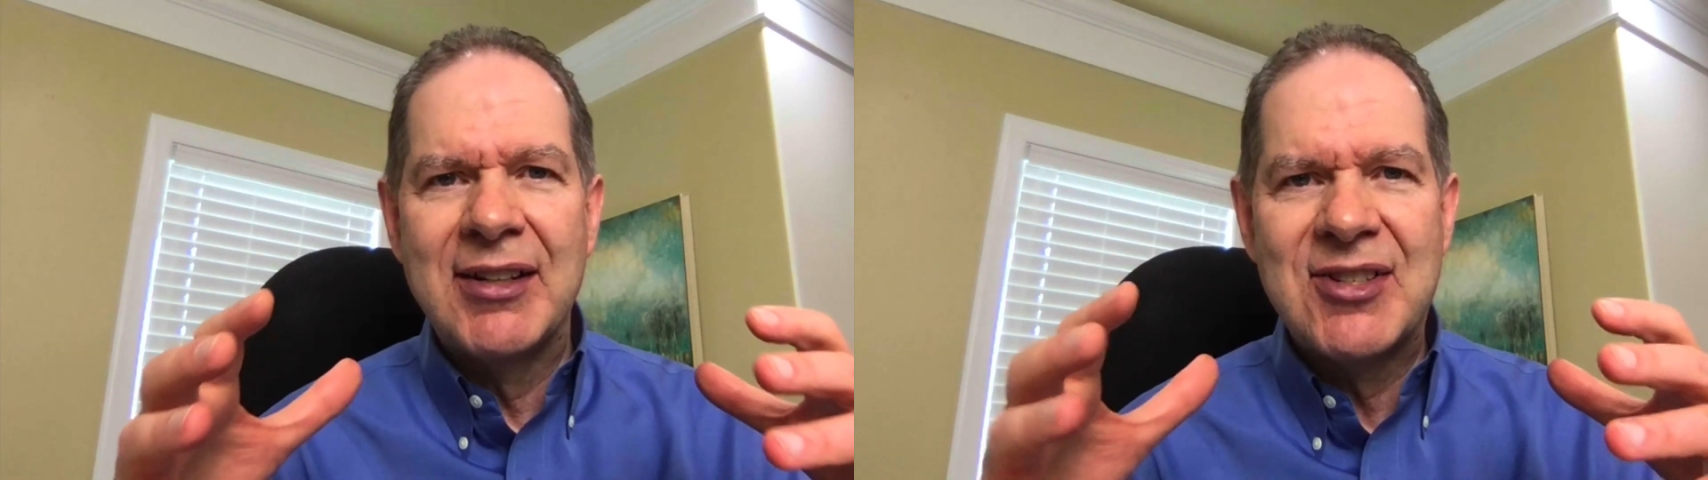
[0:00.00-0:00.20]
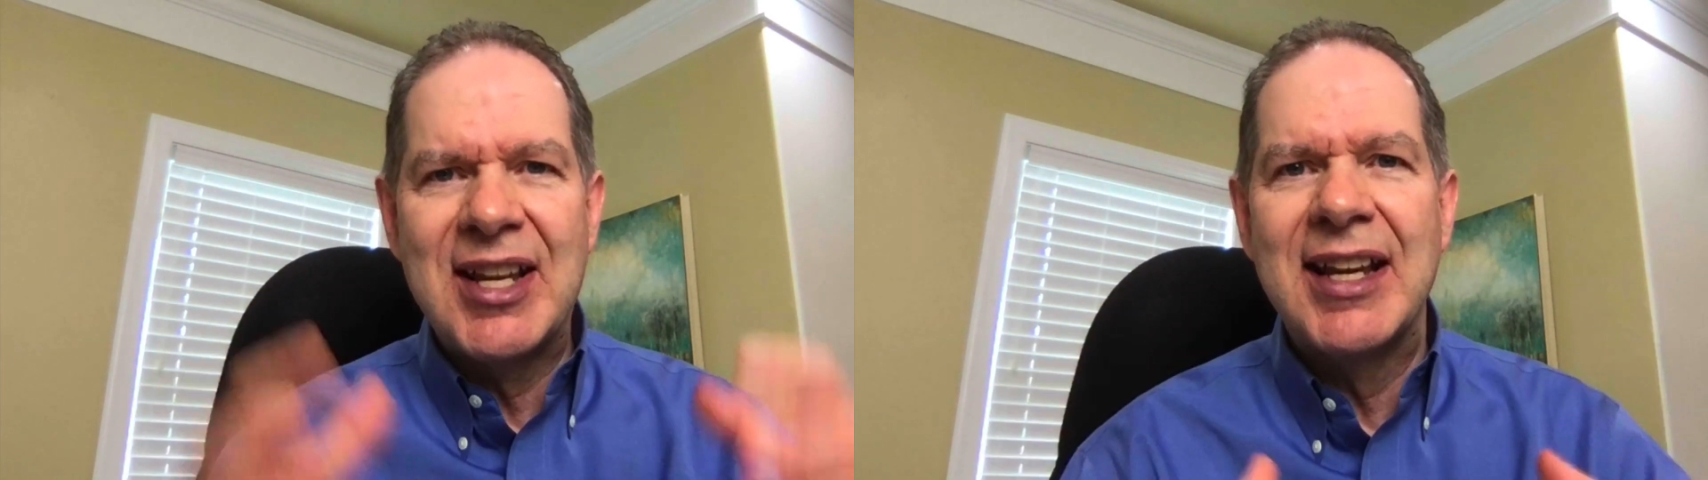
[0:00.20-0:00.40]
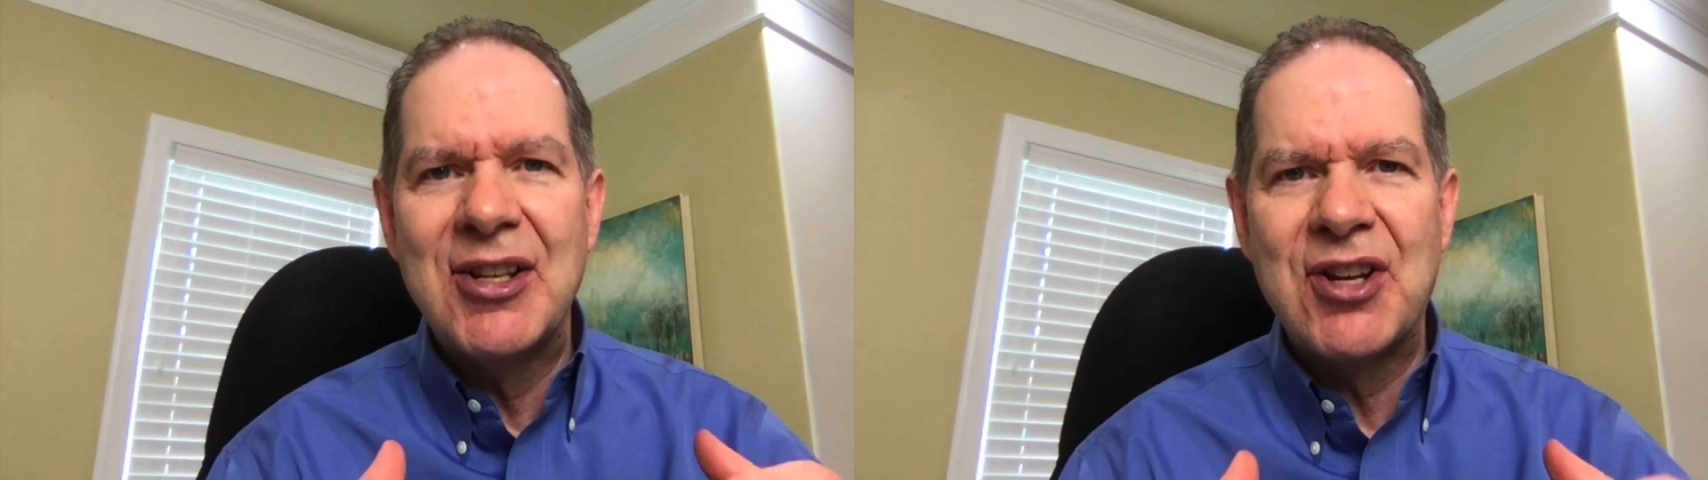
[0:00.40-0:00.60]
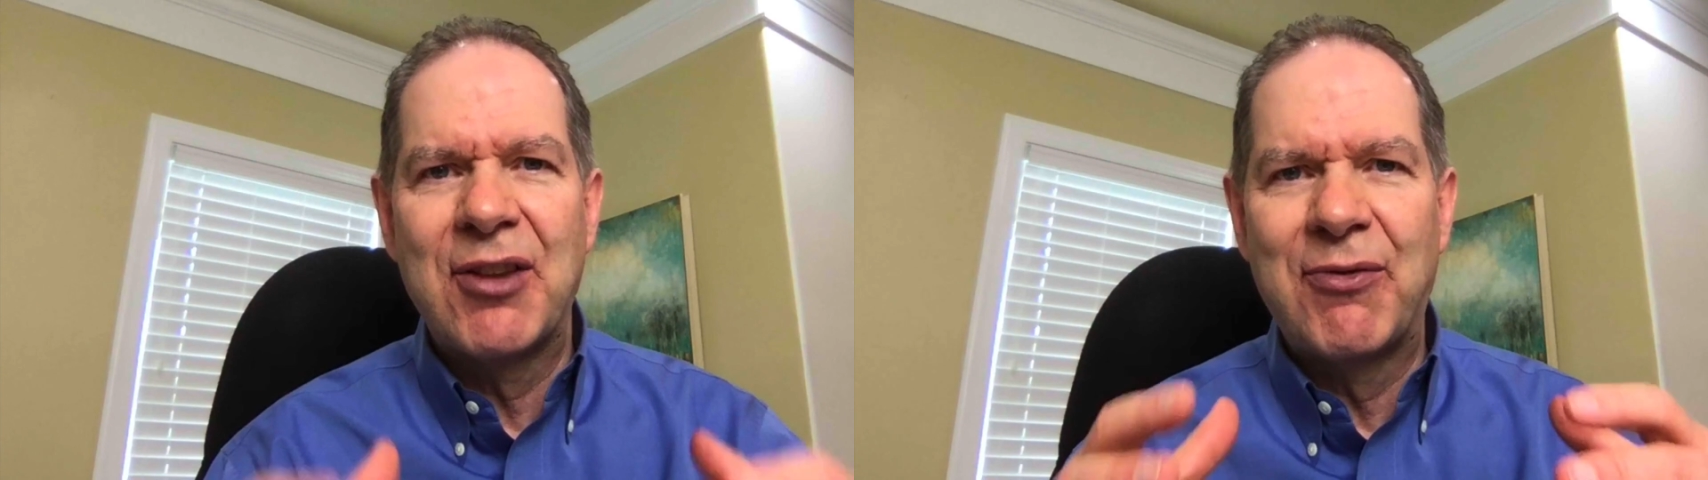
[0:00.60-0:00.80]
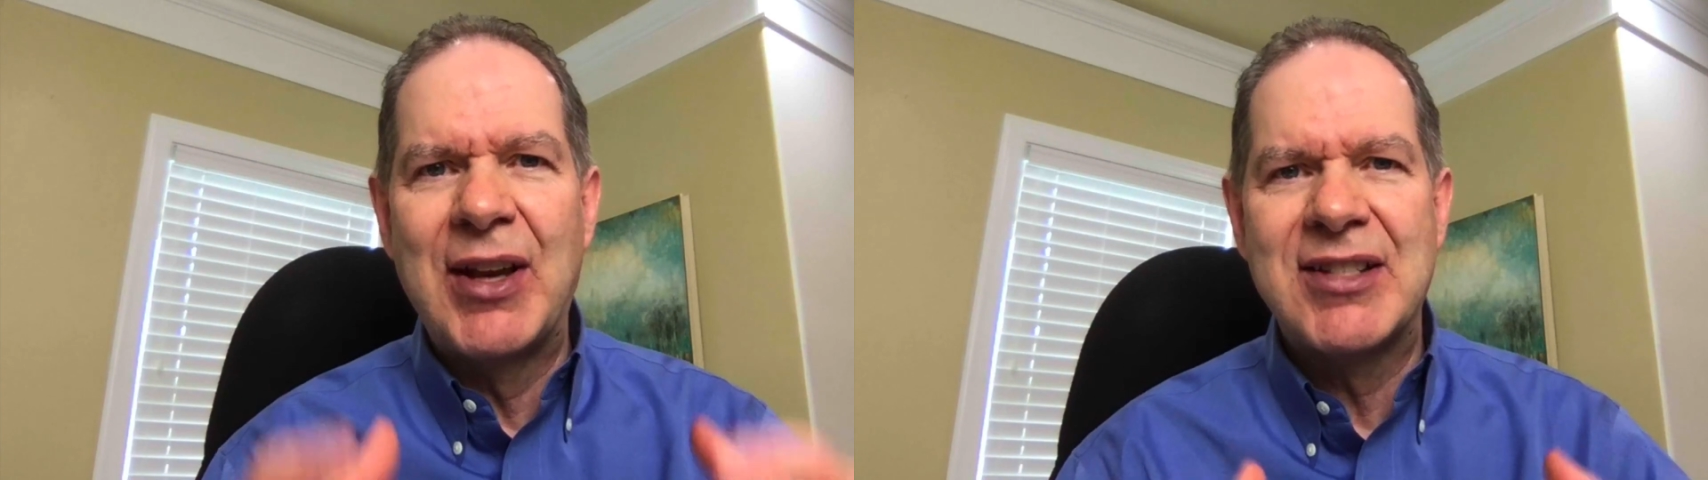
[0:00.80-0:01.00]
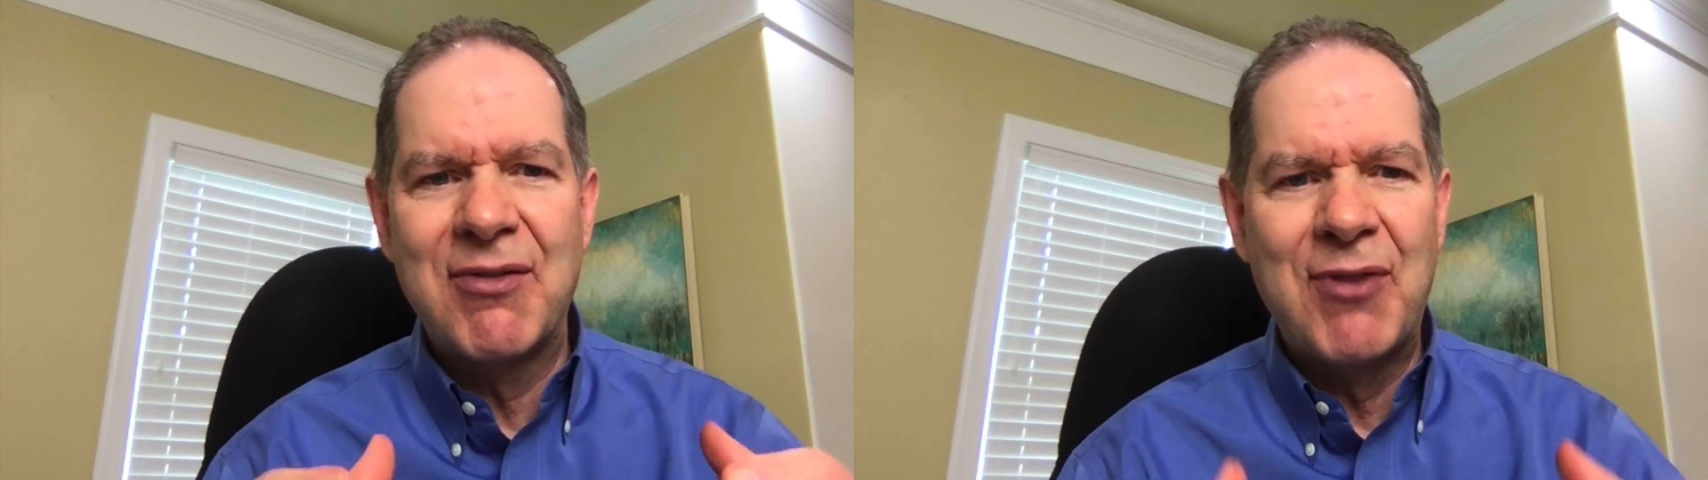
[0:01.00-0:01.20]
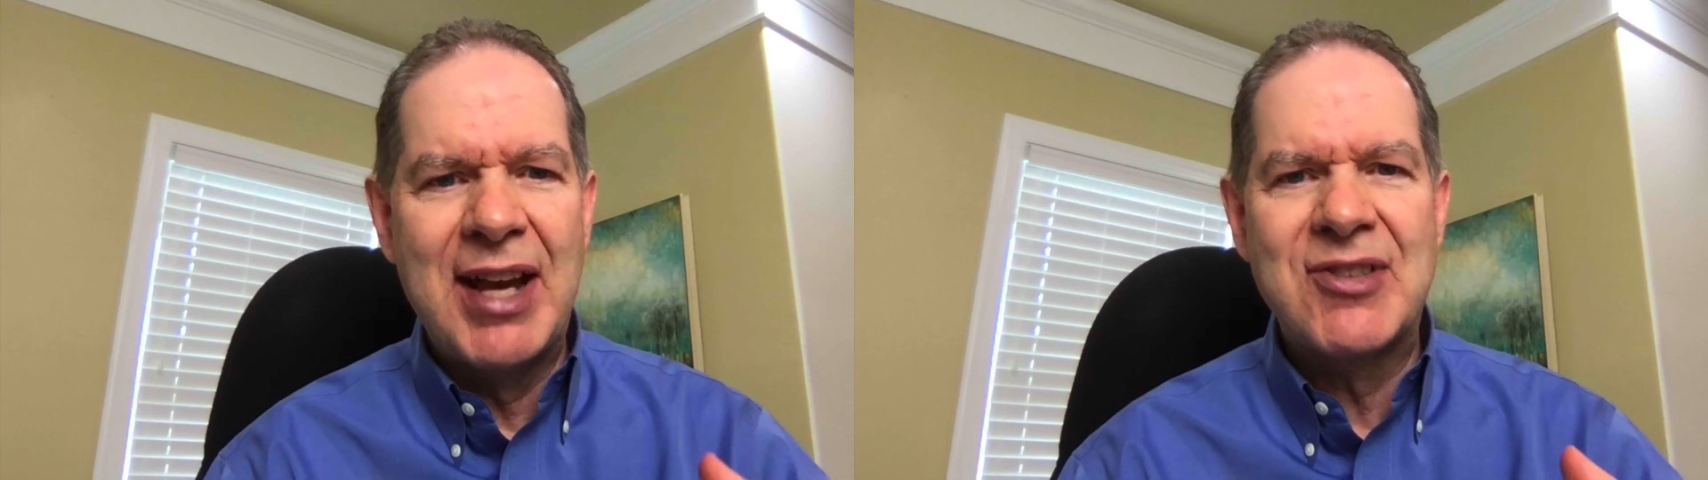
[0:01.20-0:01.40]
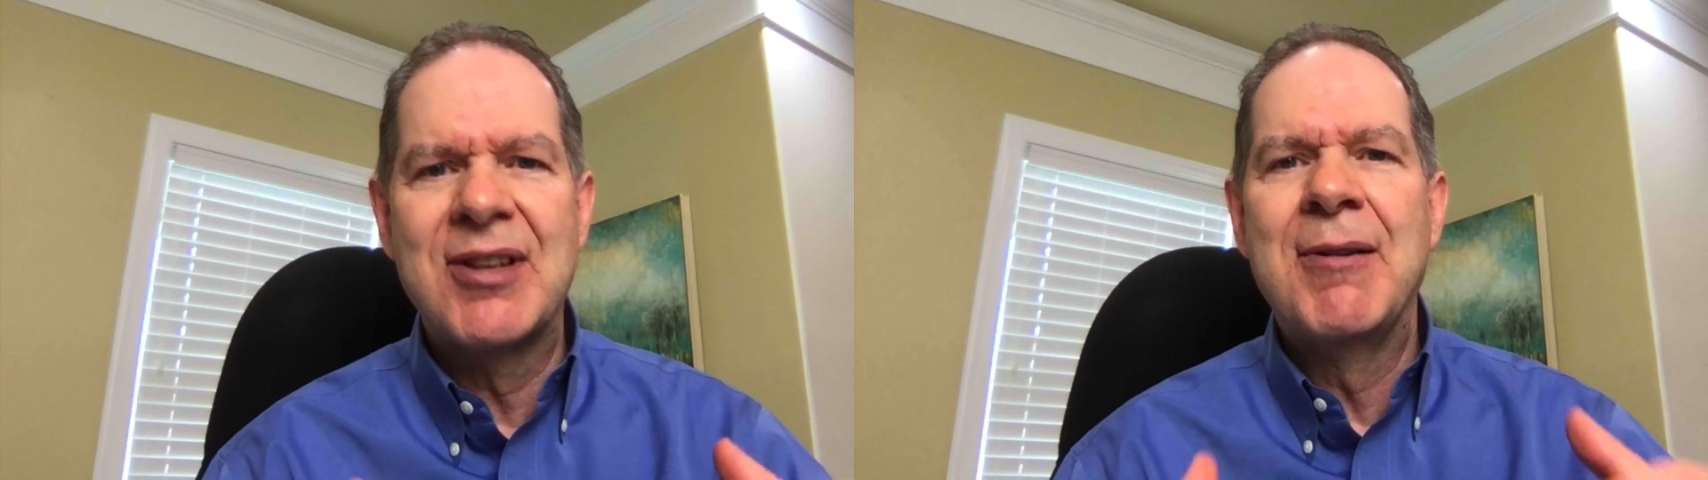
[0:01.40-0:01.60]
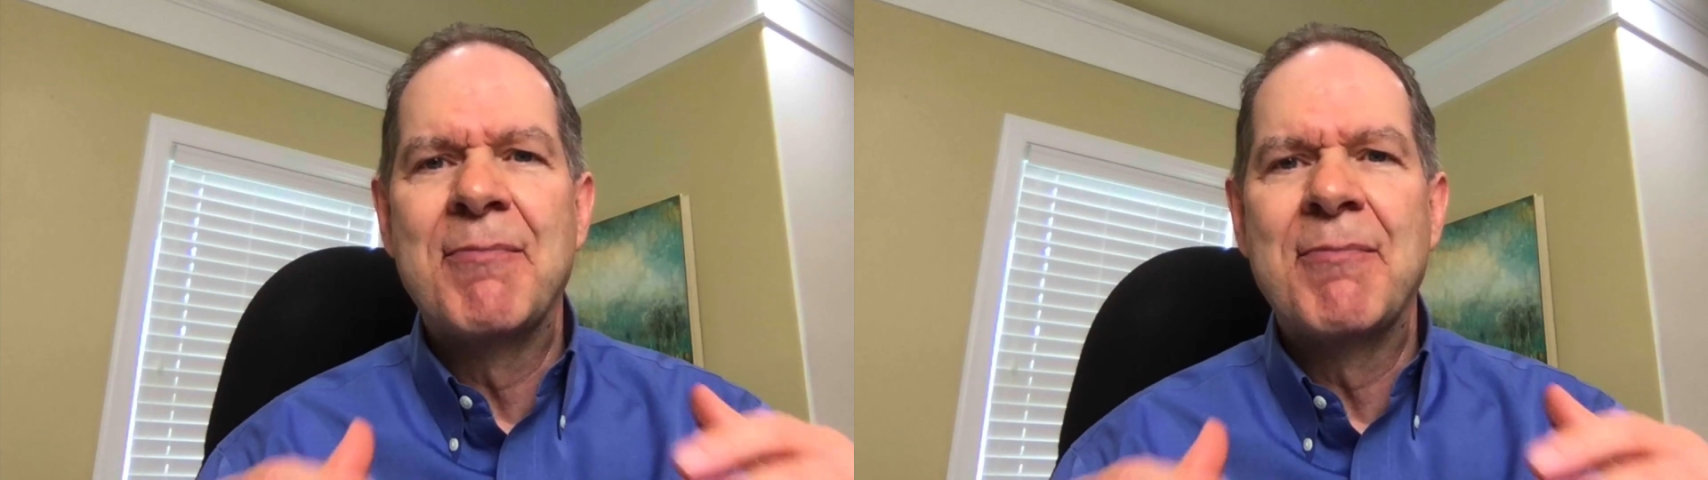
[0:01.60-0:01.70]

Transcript: seeing each other face to face.